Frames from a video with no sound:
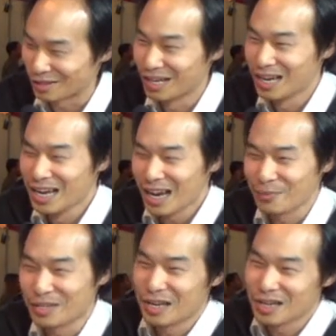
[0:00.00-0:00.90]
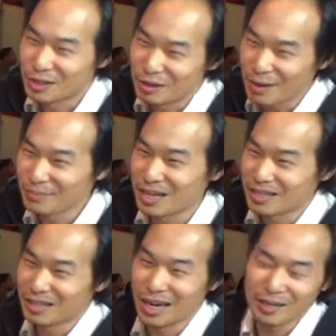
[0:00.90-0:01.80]
And I mean, so I'm
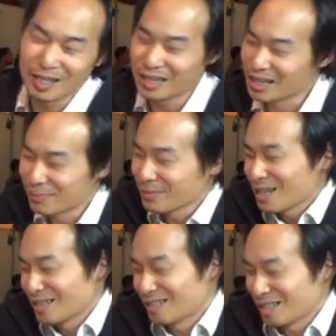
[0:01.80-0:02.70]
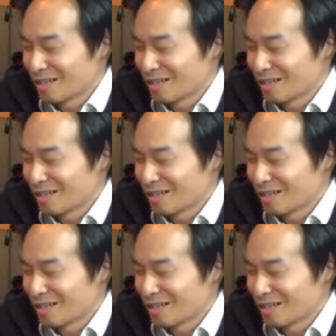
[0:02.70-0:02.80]
not